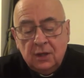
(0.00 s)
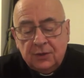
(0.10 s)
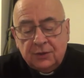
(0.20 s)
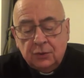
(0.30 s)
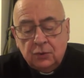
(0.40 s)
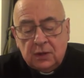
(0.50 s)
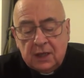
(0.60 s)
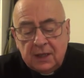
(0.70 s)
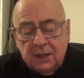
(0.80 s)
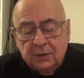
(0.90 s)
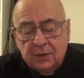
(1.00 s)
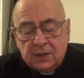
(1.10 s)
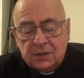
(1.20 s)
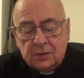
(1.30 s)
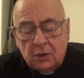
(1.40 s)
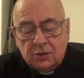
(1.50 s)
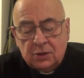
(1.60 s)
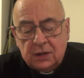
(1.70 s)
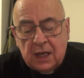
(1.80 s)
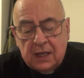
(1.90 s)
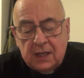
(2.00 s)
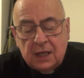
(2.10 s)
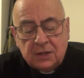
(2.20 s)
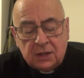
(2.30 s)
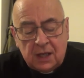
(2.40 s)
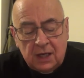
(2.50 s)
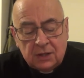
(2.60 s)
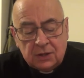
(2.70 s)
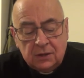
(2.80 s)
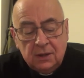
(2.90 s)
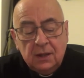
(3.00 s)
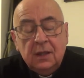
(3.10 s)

through clear instruction and education